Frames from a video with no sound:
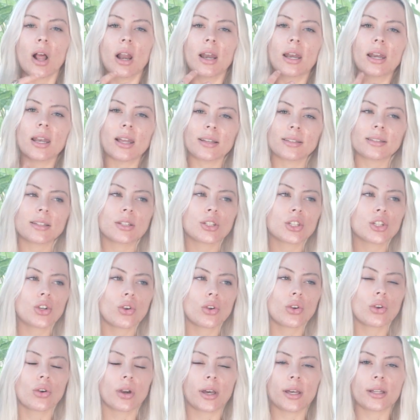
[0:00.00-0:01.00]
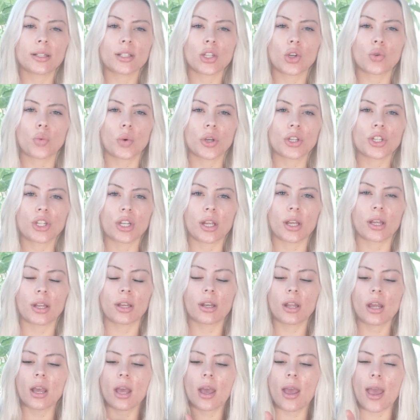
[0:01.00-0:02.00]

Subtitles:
listen to your intuition,